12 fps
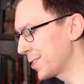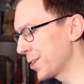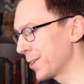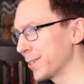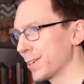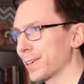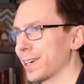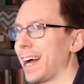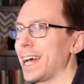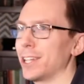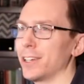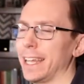So you're
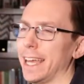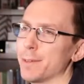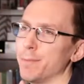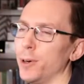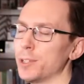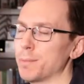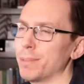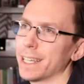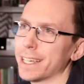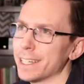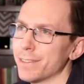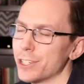kind of looking at a
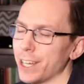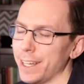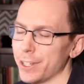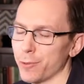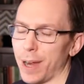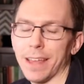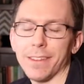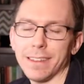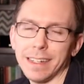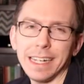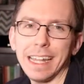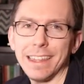multiplicative change rather
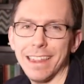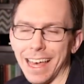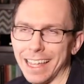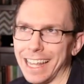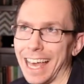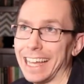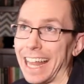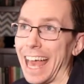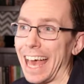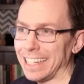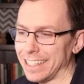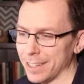than than an
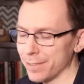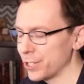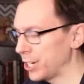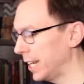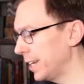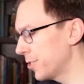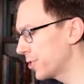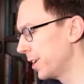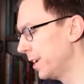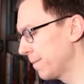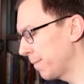additive change.